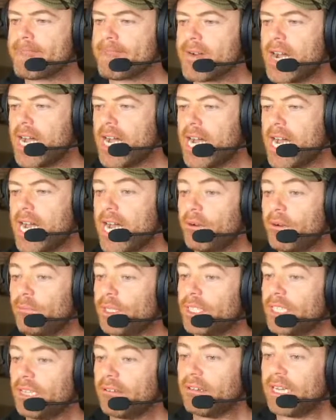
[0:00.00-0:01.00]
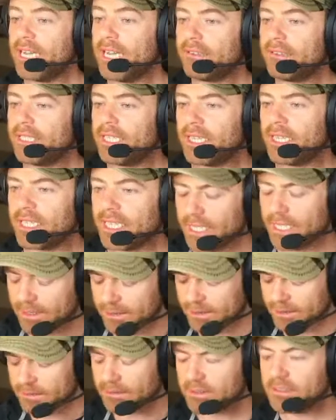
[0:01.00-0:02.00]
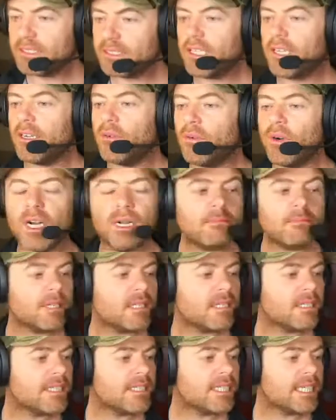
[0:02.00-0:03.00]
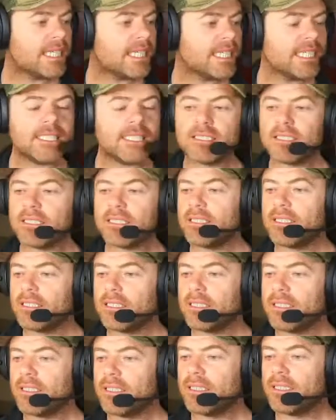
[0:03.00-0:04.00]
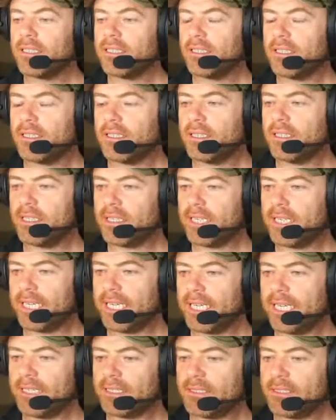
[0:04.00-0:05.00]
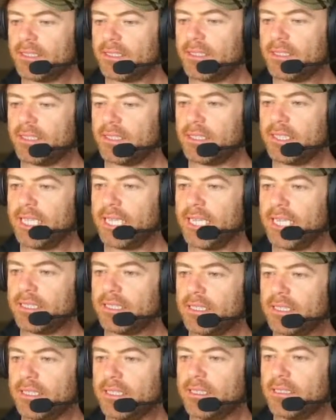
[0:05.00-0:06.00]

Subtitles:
And we don't have anything. So I'm going to delete the last letter.